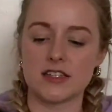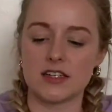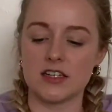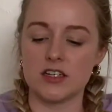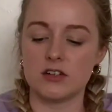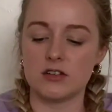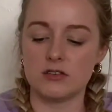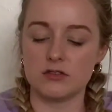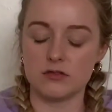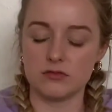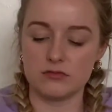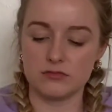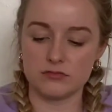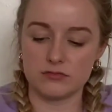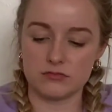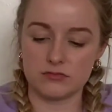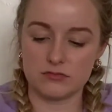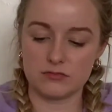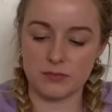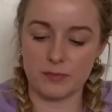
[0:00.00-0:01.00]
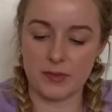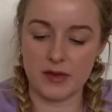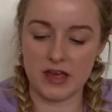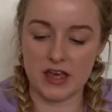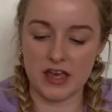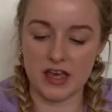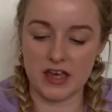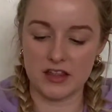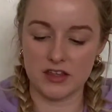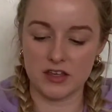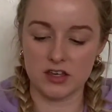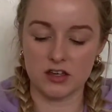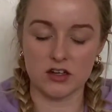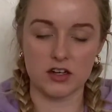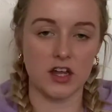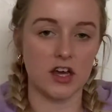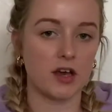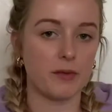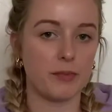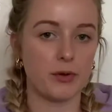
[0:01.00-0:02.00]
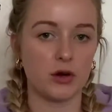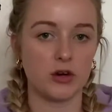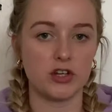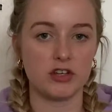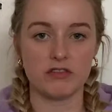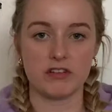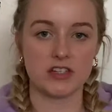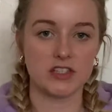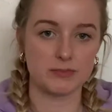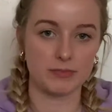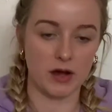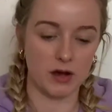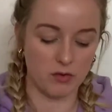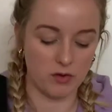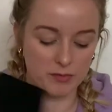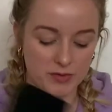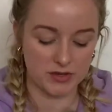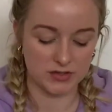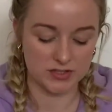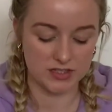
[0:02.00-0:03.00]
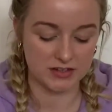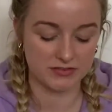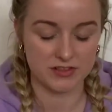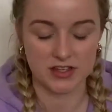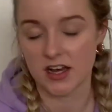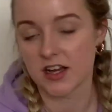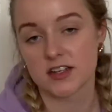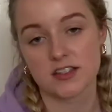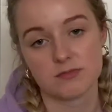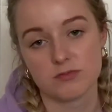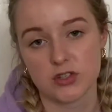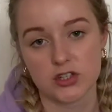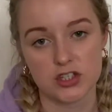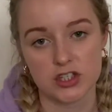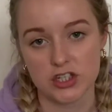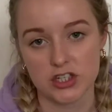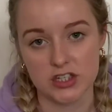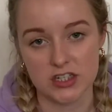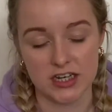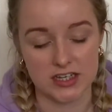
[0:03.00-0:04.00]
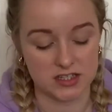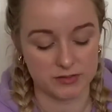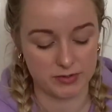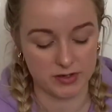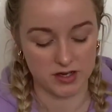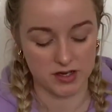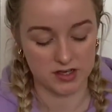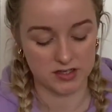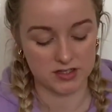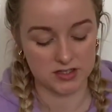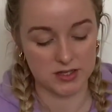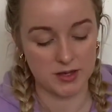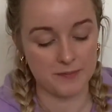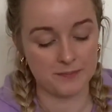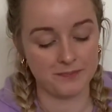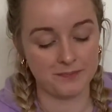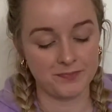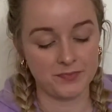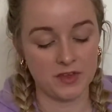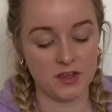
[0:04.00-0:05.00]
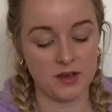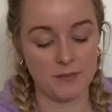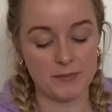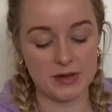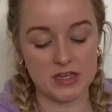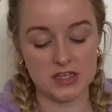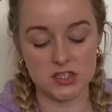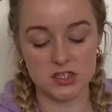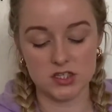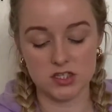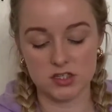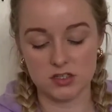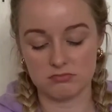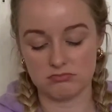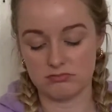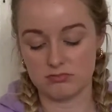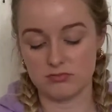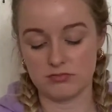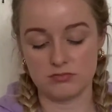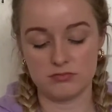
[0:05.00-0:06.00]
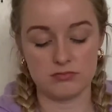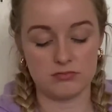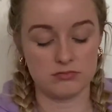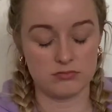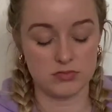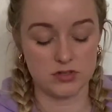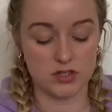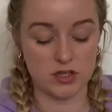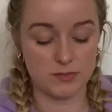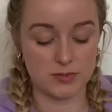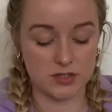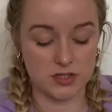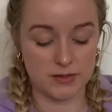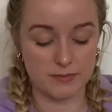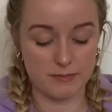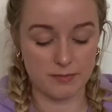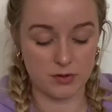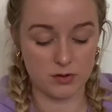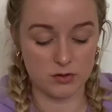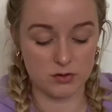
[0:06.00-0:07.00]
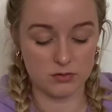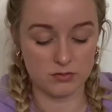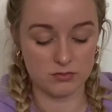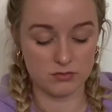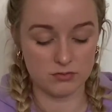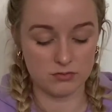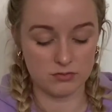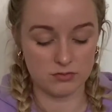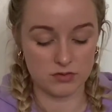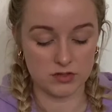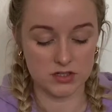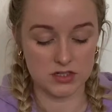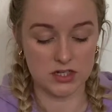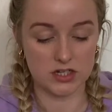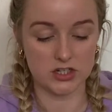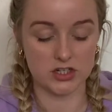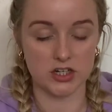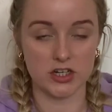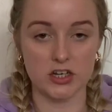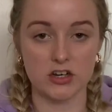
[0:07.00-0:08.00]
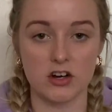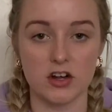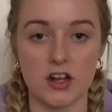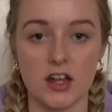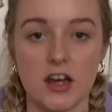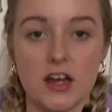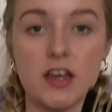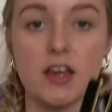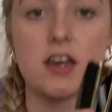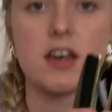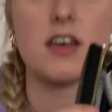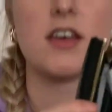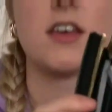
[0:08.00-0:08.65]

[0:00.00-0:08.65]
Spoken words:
little bit here that you can like put on your wrist, but I won't be using it for that, I'm just using it as a purse. But it's super simple. It's literally got like